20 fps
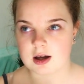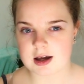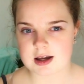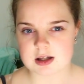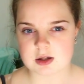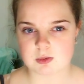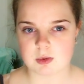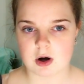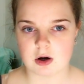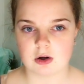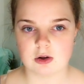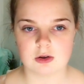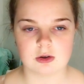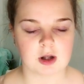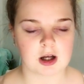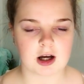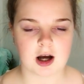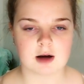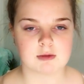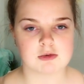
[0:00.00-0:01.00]
as well.
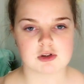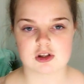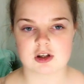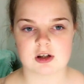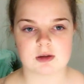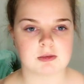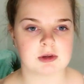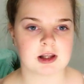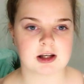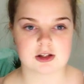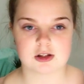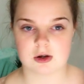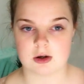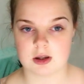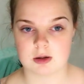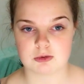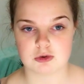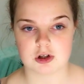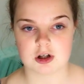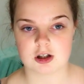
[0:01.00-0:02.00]
Like, I'm just gonna be like
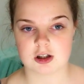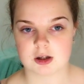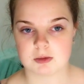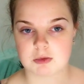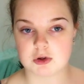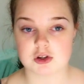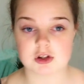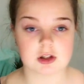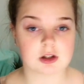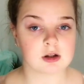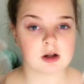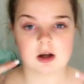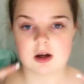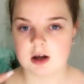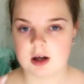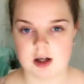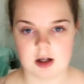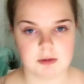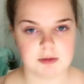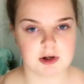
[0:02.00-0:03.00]
showing the product I'm using,
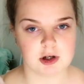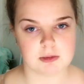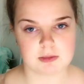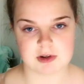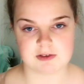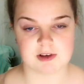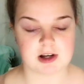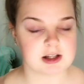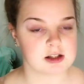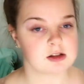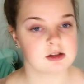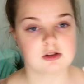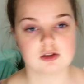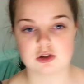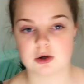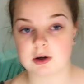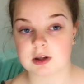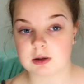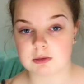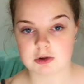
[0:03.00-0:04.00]
it'll be on my face.
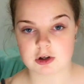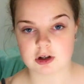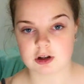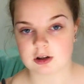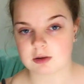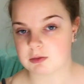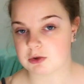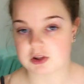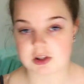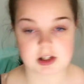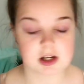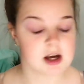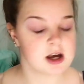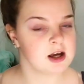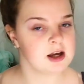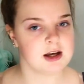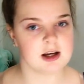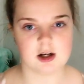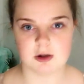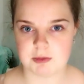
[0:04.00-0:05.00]
Showing the product I'm using,
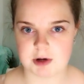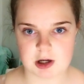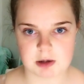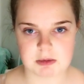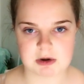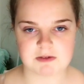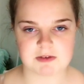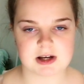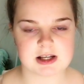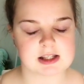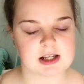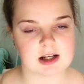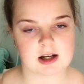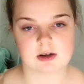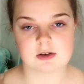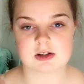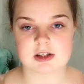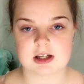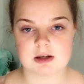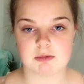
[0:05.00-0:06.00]
it'll be on my face. Like,
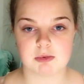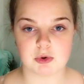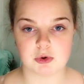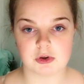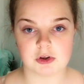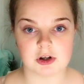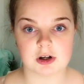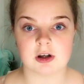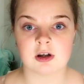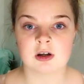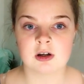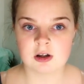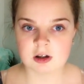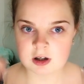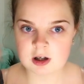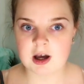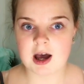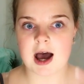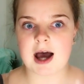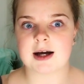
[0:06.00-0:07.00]
I'll skip all the
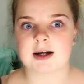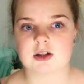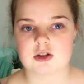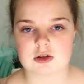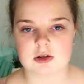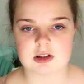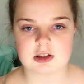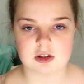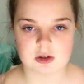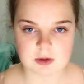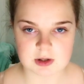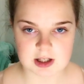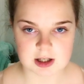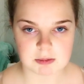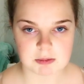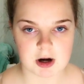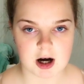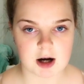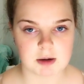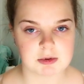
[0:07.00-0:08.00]
actually doing
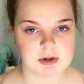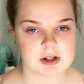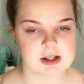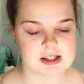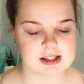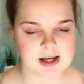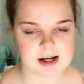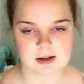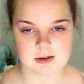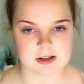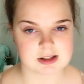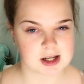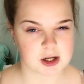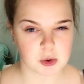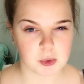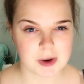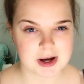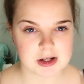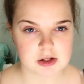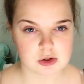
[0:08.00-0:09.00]
it part because that'll
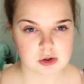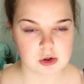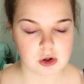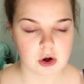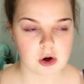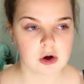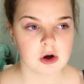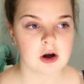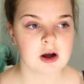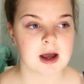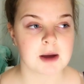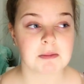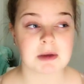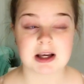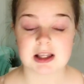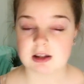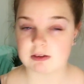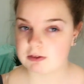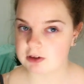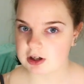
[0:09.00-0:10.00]
take way too long and
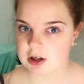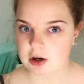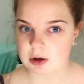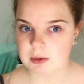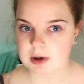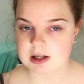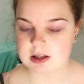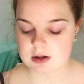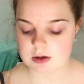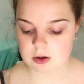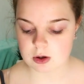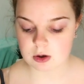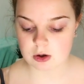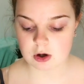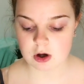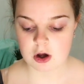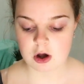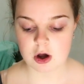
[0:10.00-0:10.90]
make the video way too long.